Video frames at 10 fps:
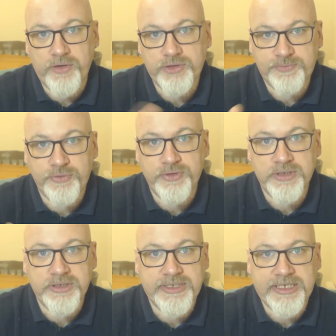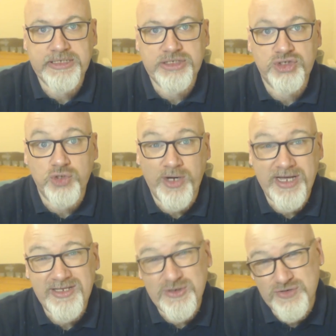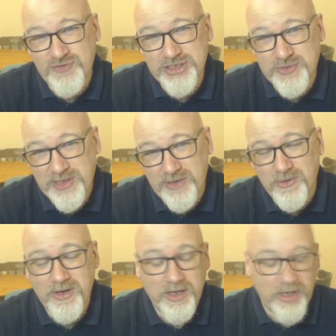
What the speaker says: how to put the nicotine shot in useful as well.